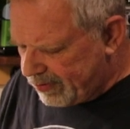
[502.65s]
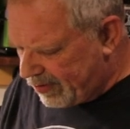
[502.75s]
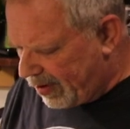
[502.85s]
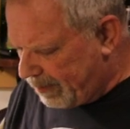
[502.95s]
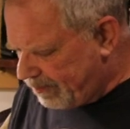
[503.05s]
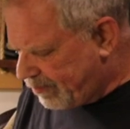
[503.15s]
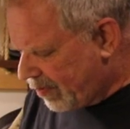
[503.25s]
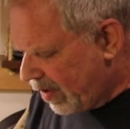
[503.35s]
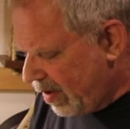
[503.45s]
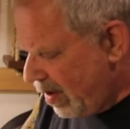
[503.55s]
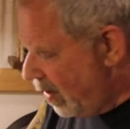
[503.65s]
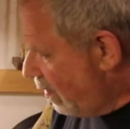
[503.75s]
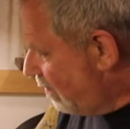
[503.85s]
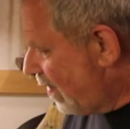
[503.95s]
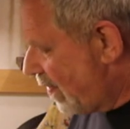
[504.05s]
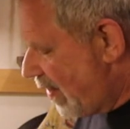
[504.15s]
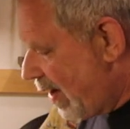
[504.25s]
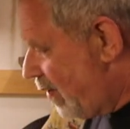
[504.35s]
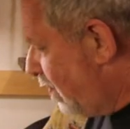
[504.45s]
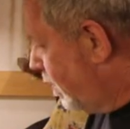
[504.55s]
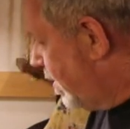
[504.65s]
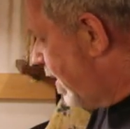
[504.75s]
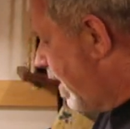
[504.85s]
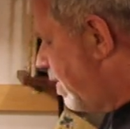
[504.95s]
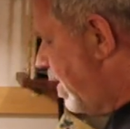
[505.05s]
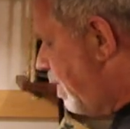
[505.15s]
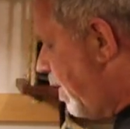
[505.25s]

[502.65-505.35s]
So we've got that cooling down, and